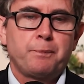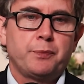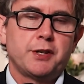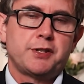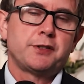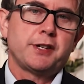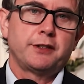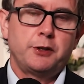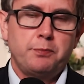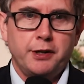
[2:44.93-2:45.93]
because then
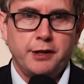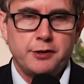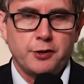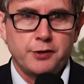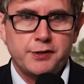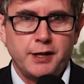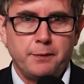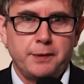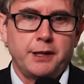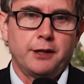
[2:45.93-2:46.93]
suddenly you put an insurance
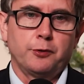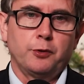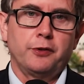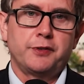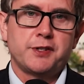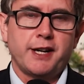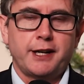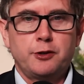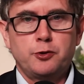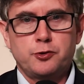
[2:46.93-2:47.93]
company in the role of
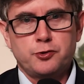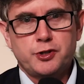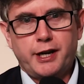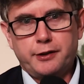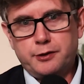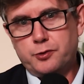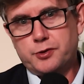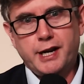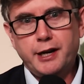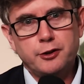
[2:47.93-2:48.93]
deciding who's your child and who's
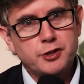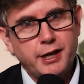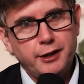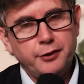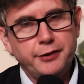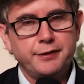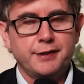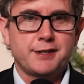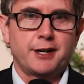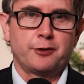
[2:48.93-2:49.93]
not your child, and
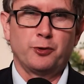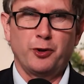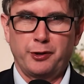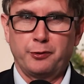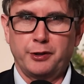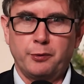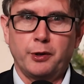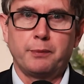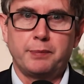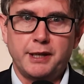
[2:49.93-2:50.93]
that's not a role they really
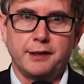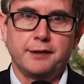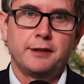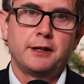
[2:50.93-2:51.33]
want to be in.